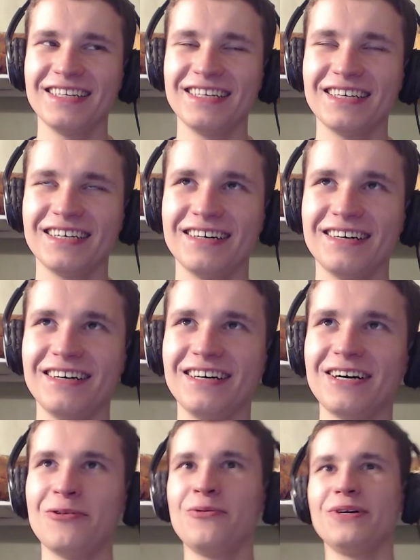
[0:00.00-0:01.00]

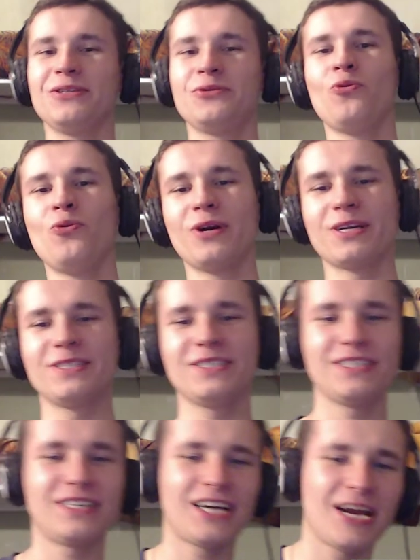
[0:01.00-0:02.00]
Uh, what words
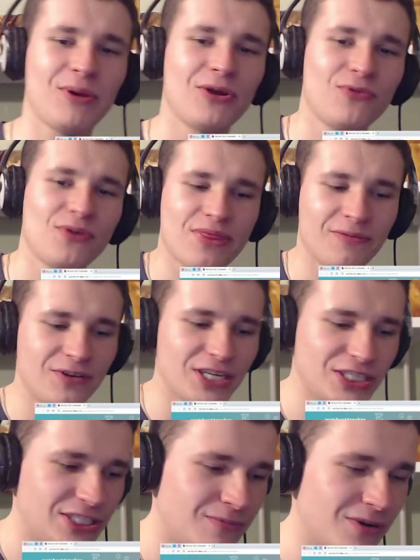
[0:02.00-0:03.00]
rhyming with
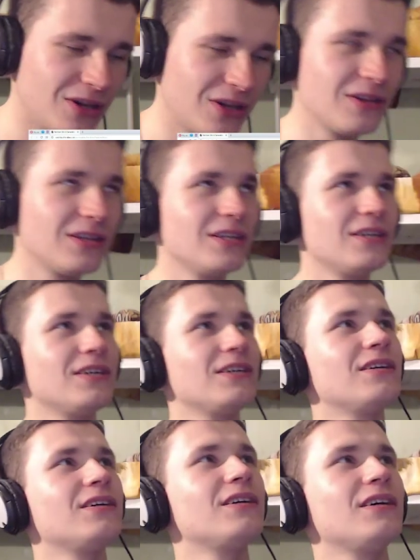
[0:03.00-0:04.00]
vegetable?
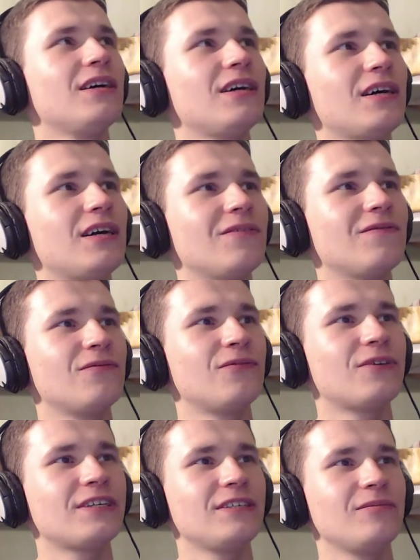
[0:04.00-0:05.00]
Uh,
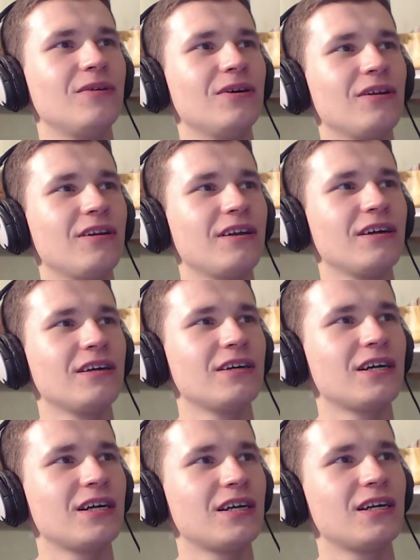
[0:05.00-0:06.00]
affordable,
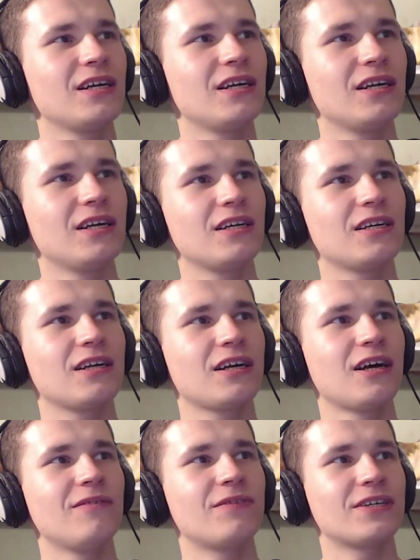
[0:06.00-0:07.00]

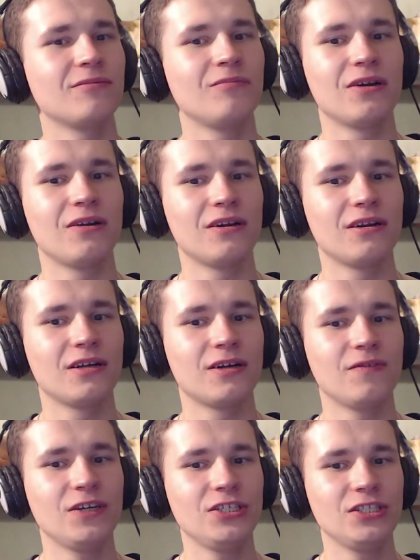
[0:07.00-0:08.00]
comfortable,
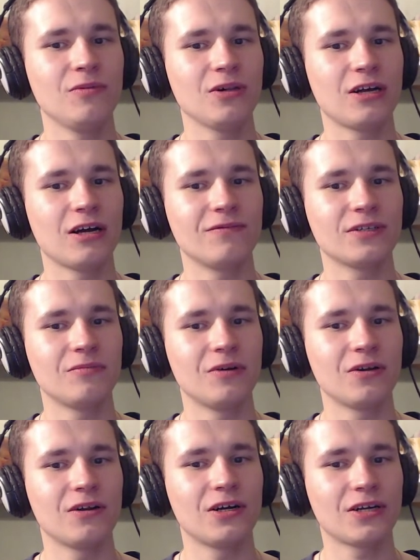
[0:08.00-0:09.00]
vegetable
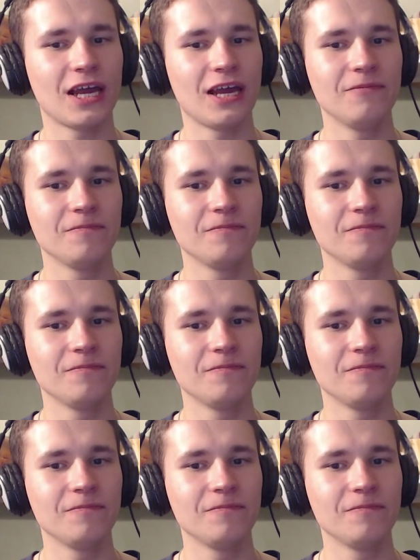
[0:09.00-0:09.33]
comfortable. Okay.